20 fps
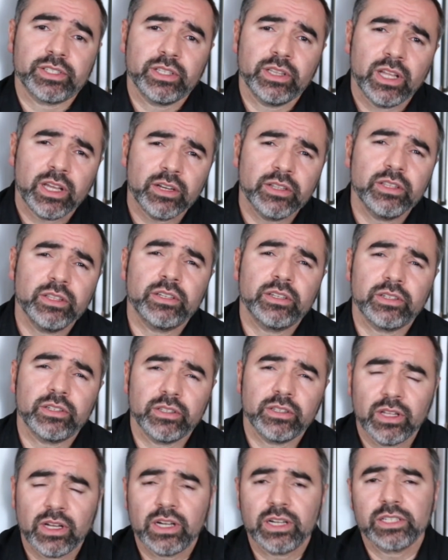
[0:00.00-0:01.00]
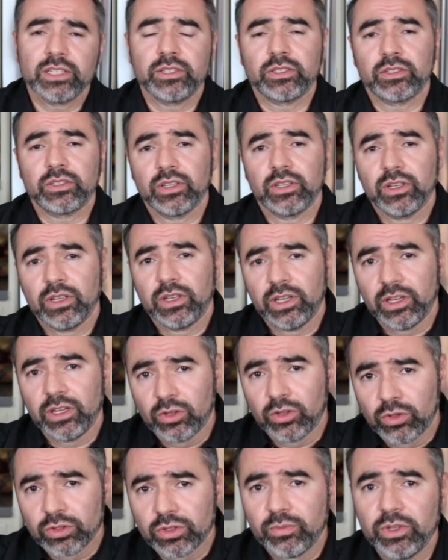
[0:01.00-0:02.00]
A lot in the lungs, it
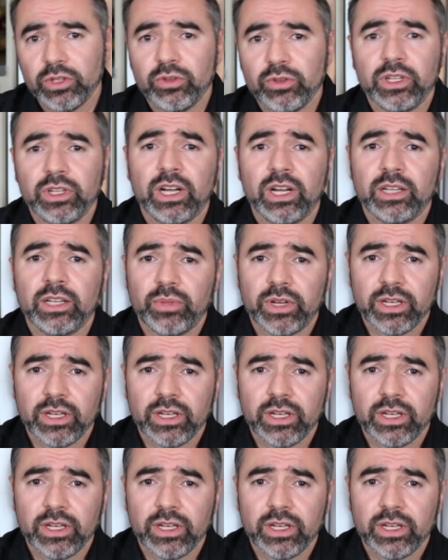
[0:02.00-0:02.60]
can also be in your gut,